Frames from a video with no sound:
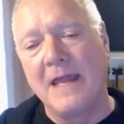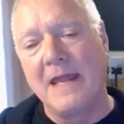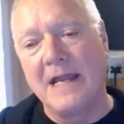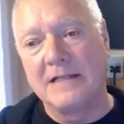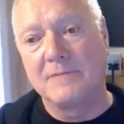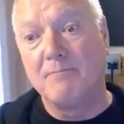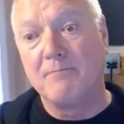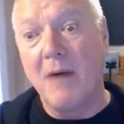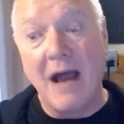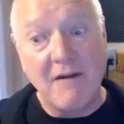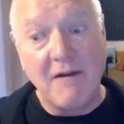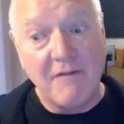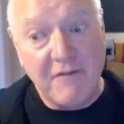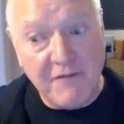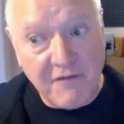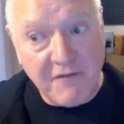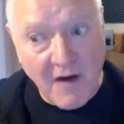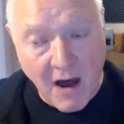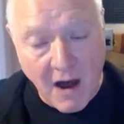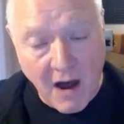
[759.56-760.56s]
It's by
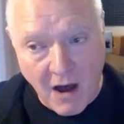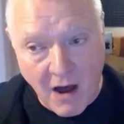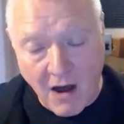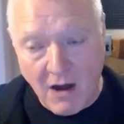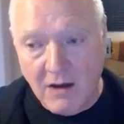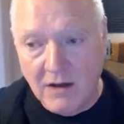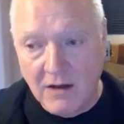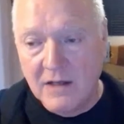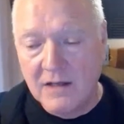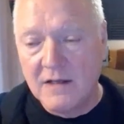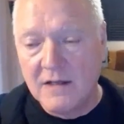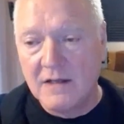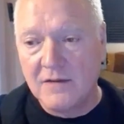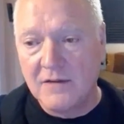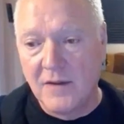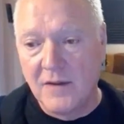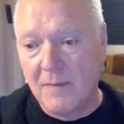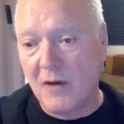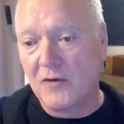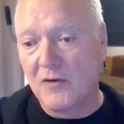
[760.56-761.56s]
far
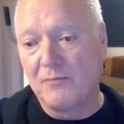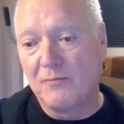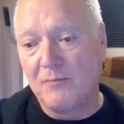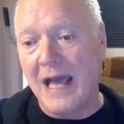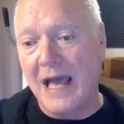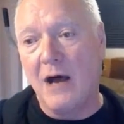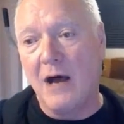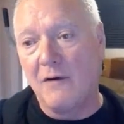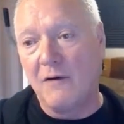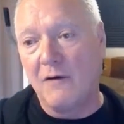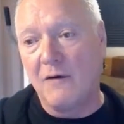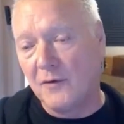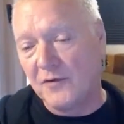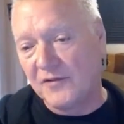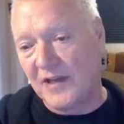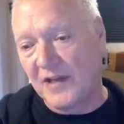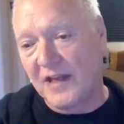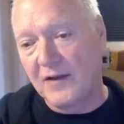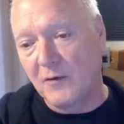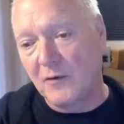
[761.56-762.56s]
the most
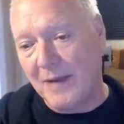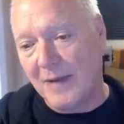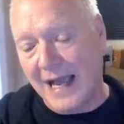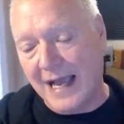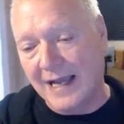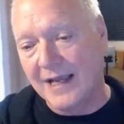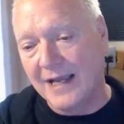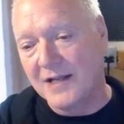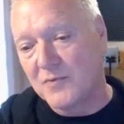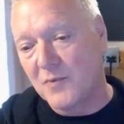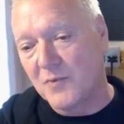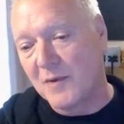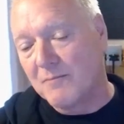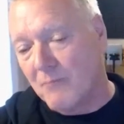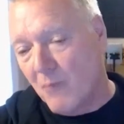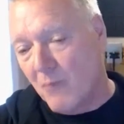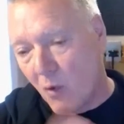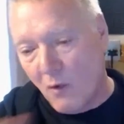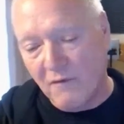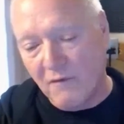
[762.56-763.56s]
powerful single package
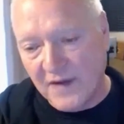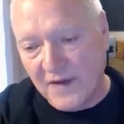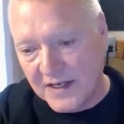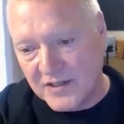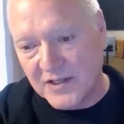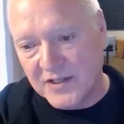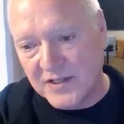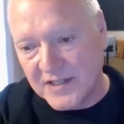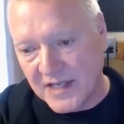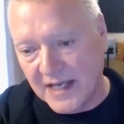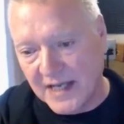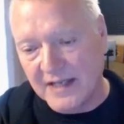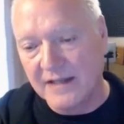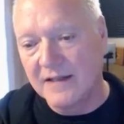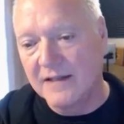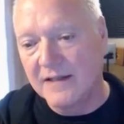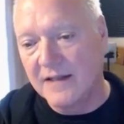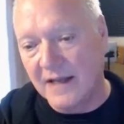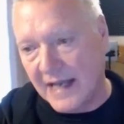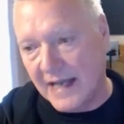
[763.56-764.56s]
with more features
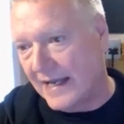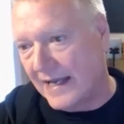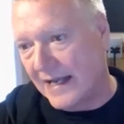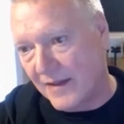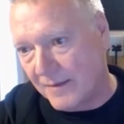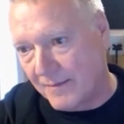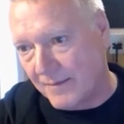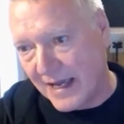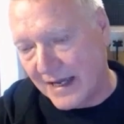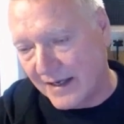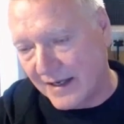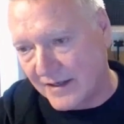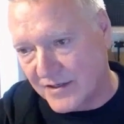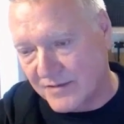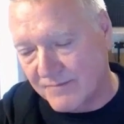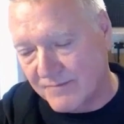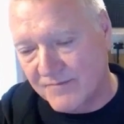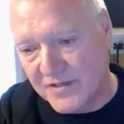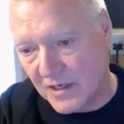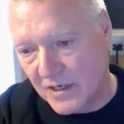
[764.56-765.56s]
in than any other
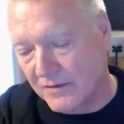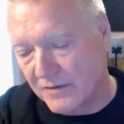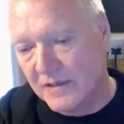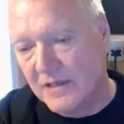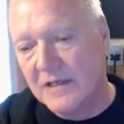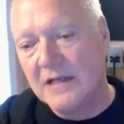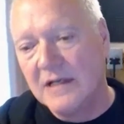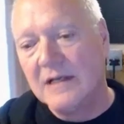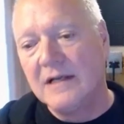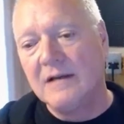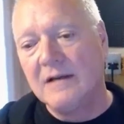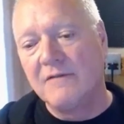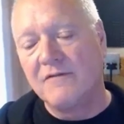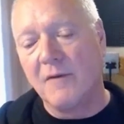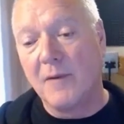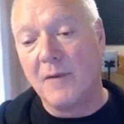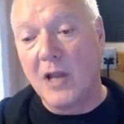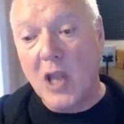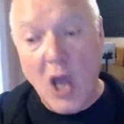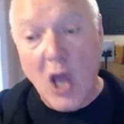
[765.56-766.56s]
package. So
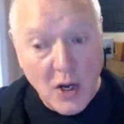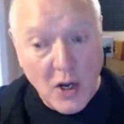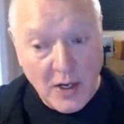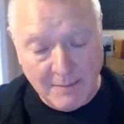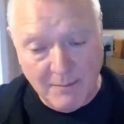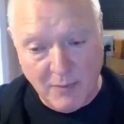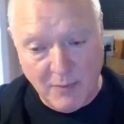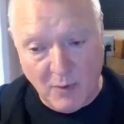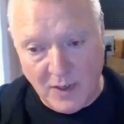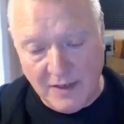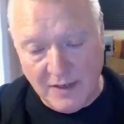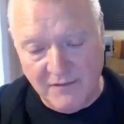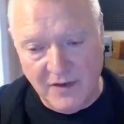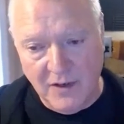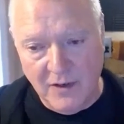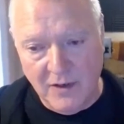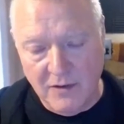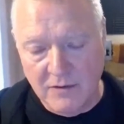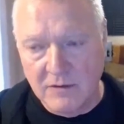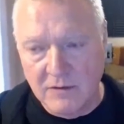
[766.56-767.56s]
from a learning point of
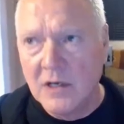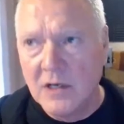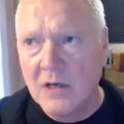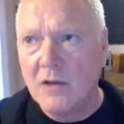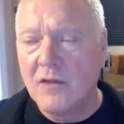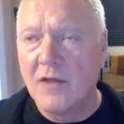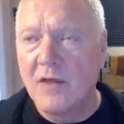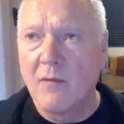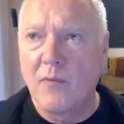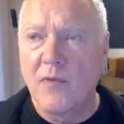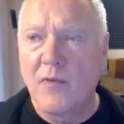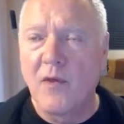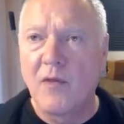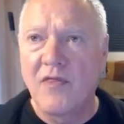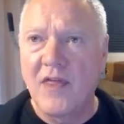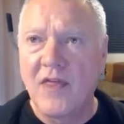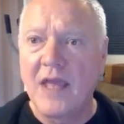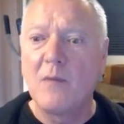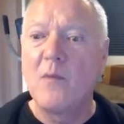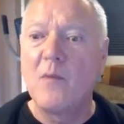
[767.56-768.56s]
view, the
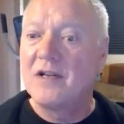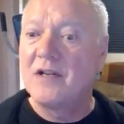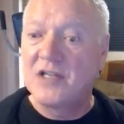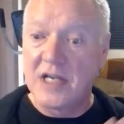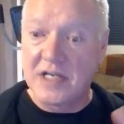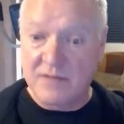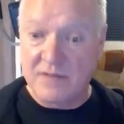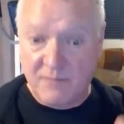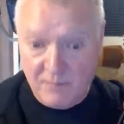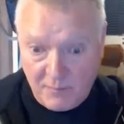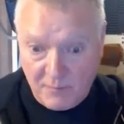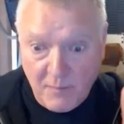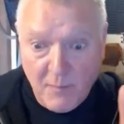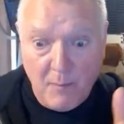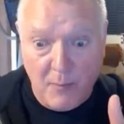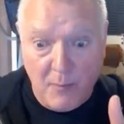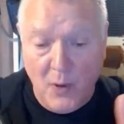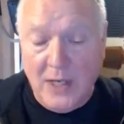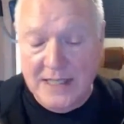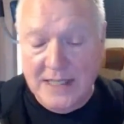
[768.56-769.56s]
thing we're just
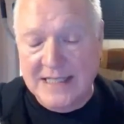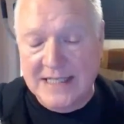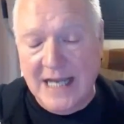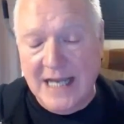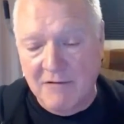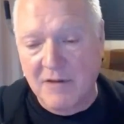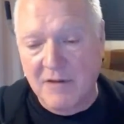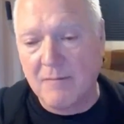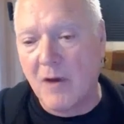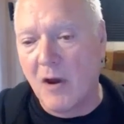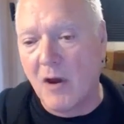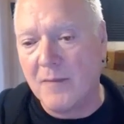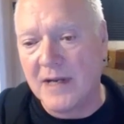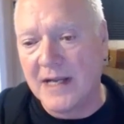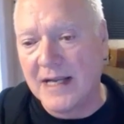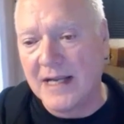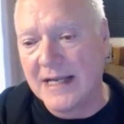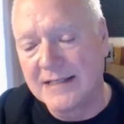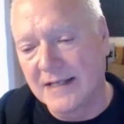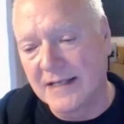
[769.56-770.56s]
putting together at the
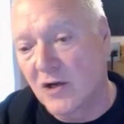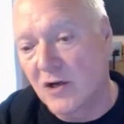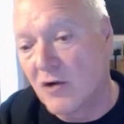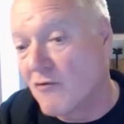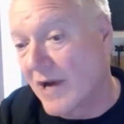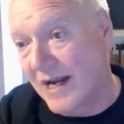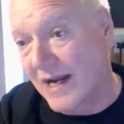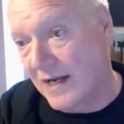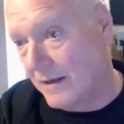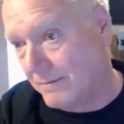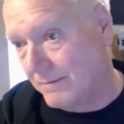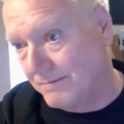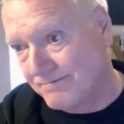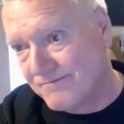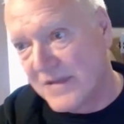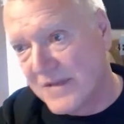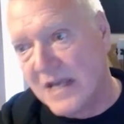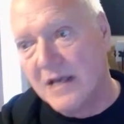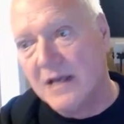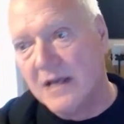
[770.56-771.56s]
moment is a
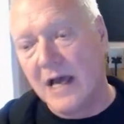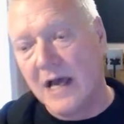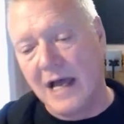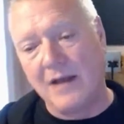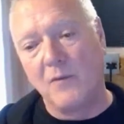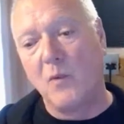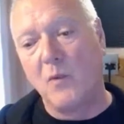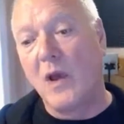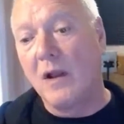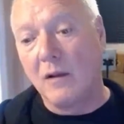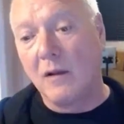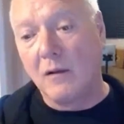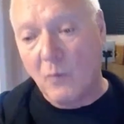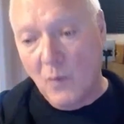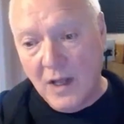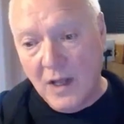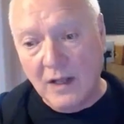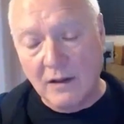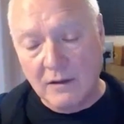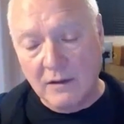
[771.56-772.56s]
curriculum, and
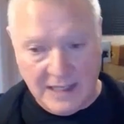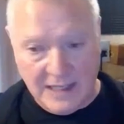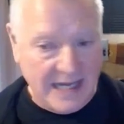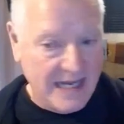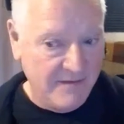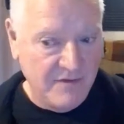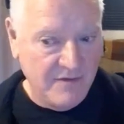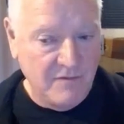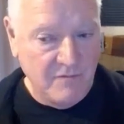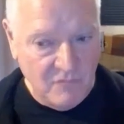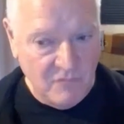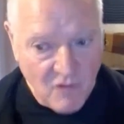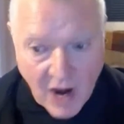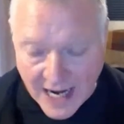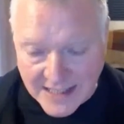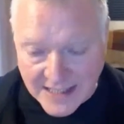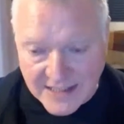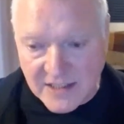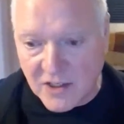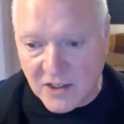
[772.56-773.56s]
we'll even
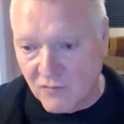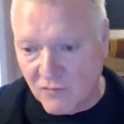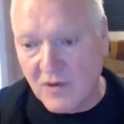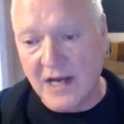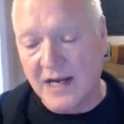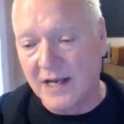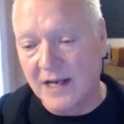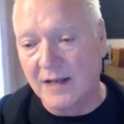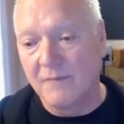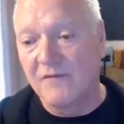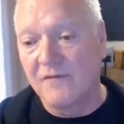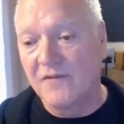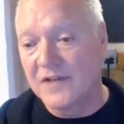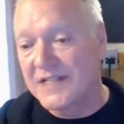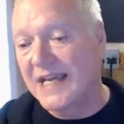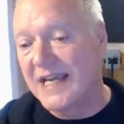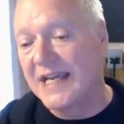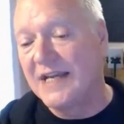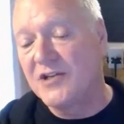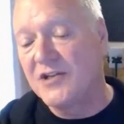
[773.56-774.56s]
write a curriculum
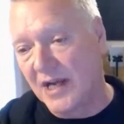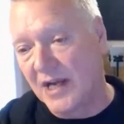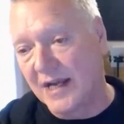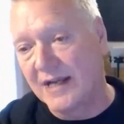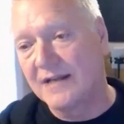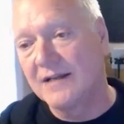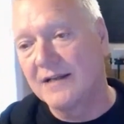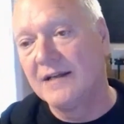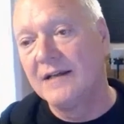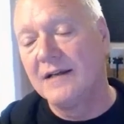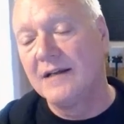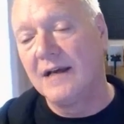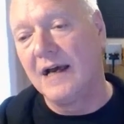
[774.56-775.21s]
for teaching it.